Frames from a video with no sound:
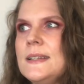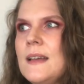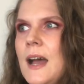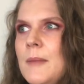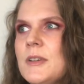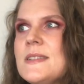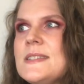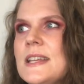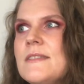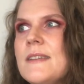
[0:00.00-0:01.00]
I'm
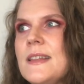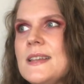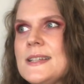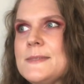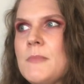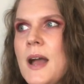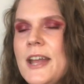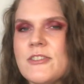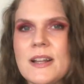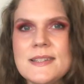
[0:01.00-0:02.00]
considering this my
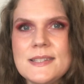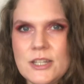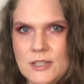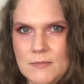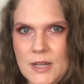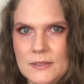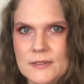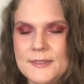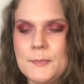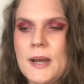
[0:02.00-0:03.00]
transition
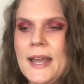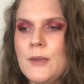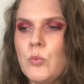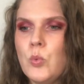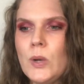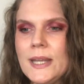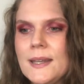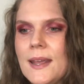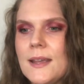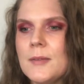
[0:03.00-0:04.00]
month, my
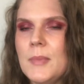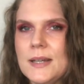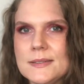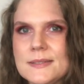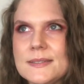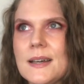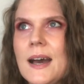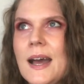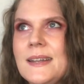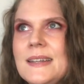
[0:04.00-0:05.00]
weaning month.
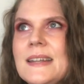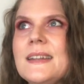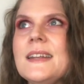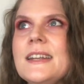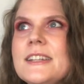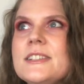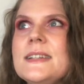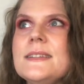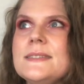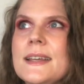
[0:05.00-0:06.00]
I did
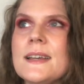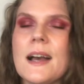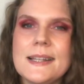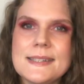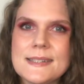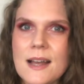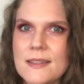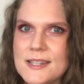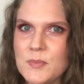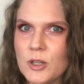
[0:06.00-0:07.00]
initially think I'd start
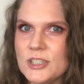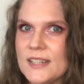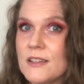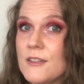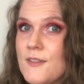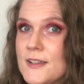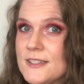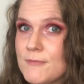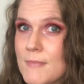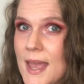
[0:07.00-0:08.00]
this project on the 1st
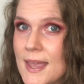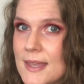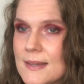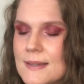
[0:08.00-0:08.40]
of May